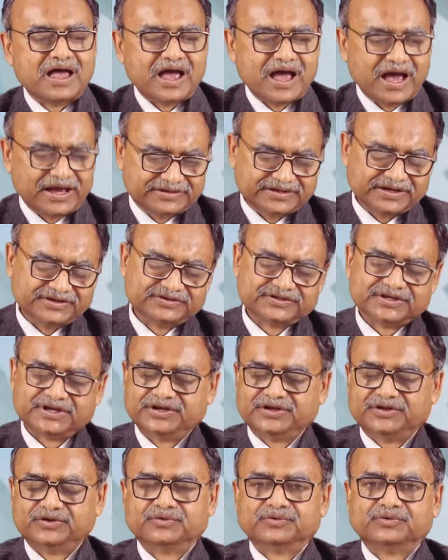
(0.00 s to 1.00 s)
as I
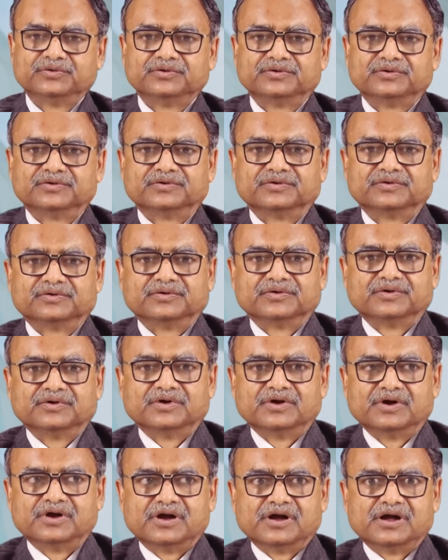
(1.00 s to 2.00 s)
said you,
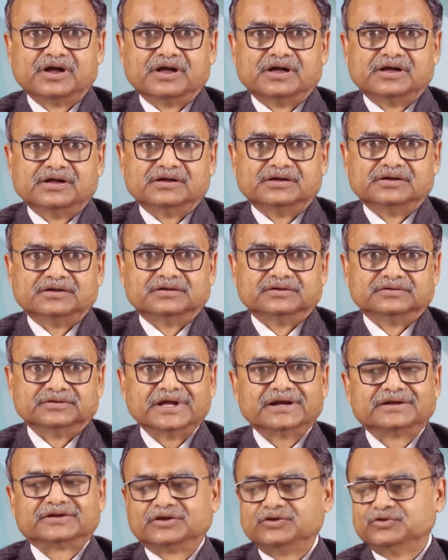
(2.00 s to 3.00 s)

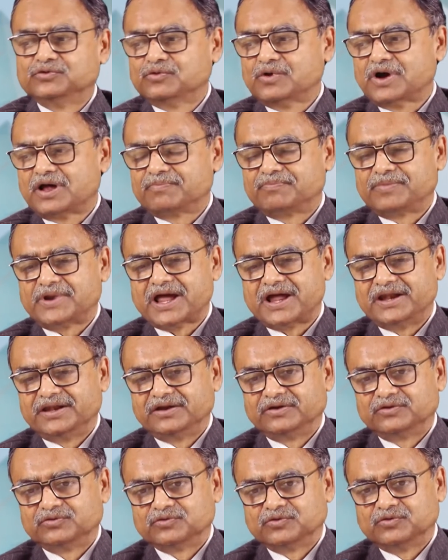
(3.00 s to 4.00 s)
that you are
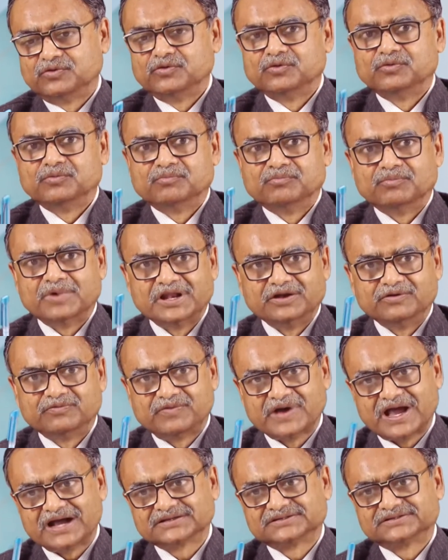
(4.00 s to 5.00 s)
planning to
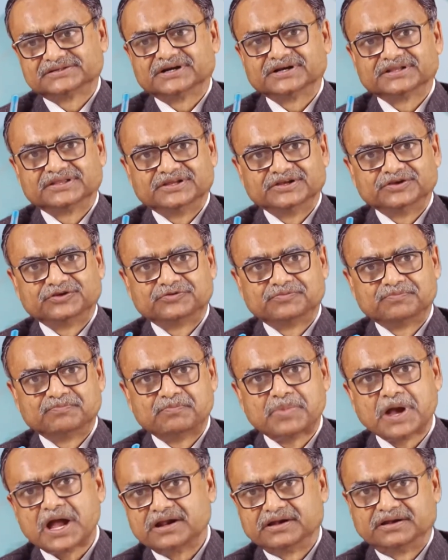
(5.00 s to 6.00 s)
manufacture this
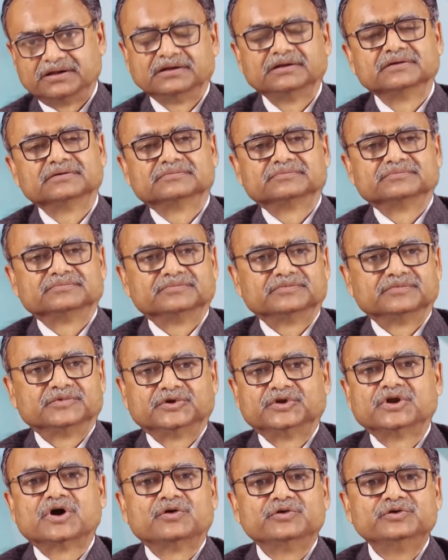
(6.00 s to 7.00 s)
pen.
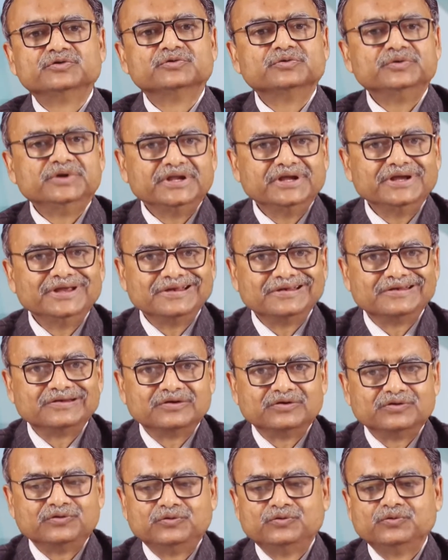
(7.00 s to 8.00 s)
Now you need
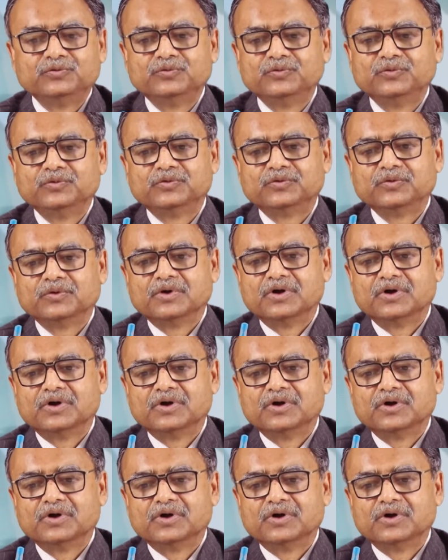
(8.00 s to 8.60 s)
to